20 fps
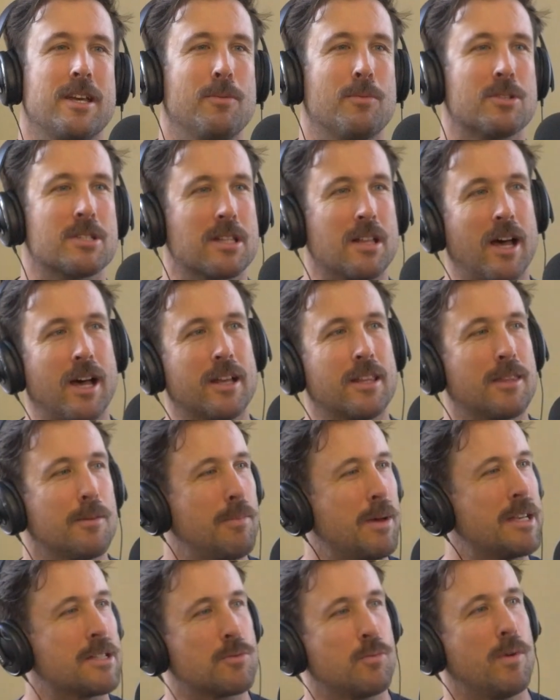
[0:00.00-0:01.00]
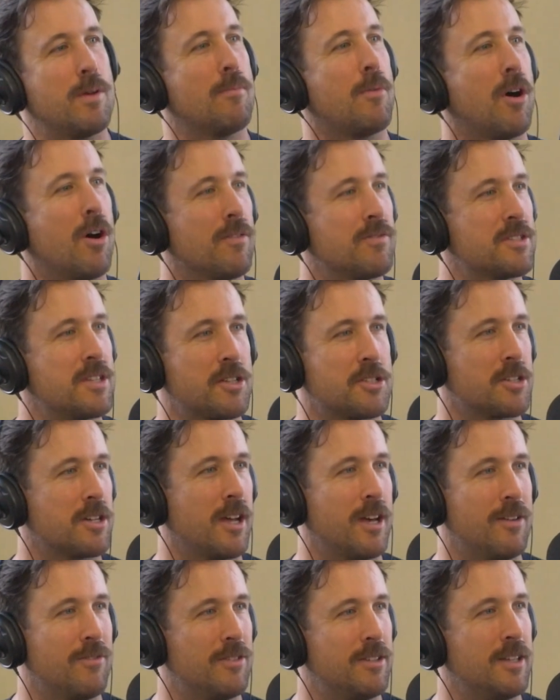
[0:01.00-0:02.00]
it was like the best Wim Hof session
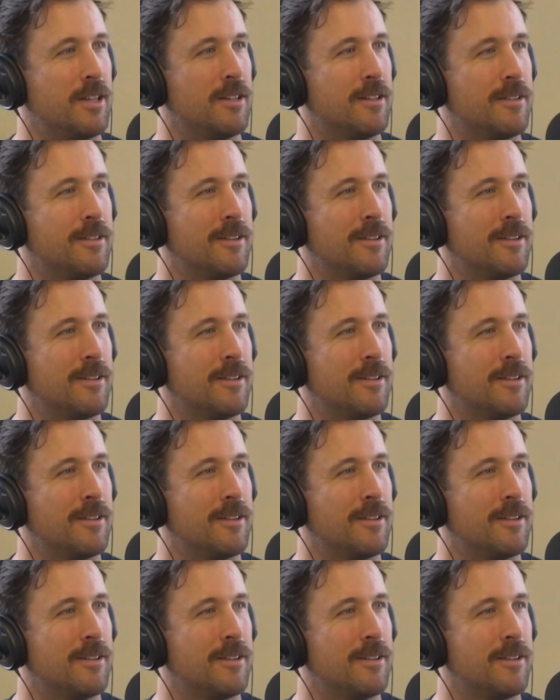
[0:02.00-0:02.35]
I ever did.